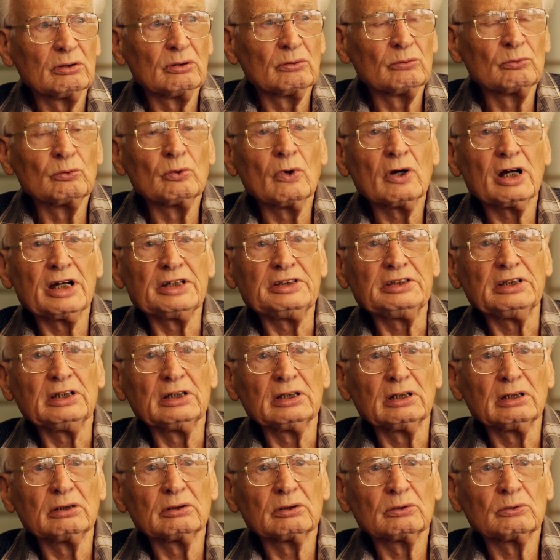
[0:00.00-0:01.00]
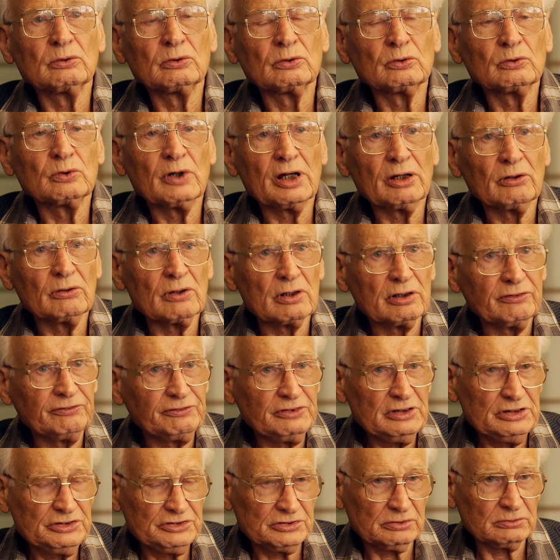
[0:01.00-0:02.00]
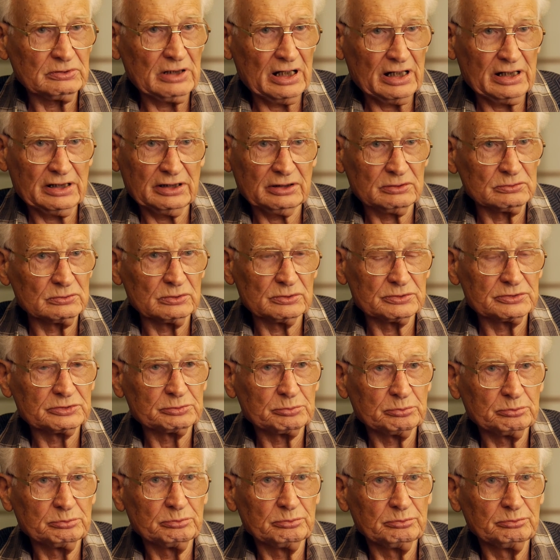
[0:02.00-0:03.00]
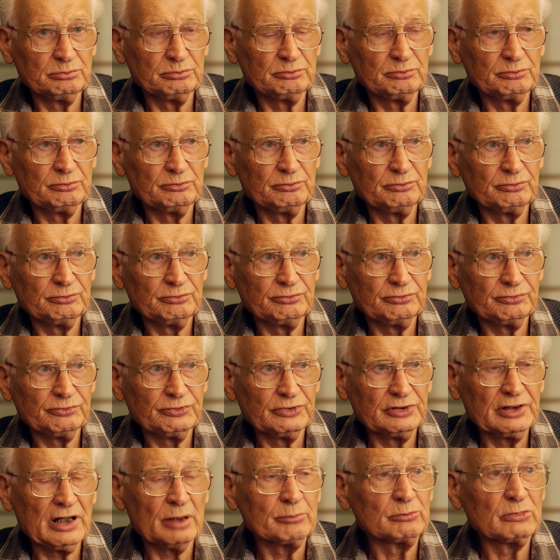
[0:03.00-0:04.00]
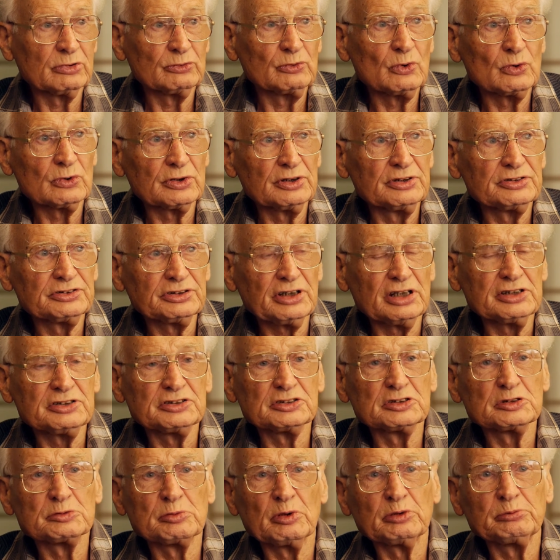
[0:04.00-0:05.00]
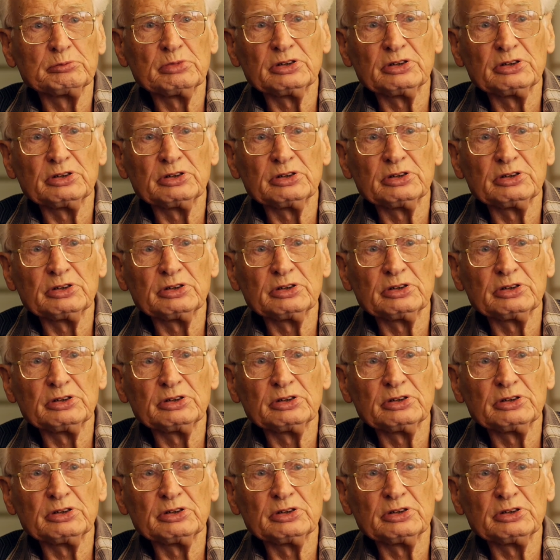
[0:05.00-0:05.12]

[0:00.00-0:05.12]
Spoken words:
writing quite a lot of feature articles for a number of organizations, but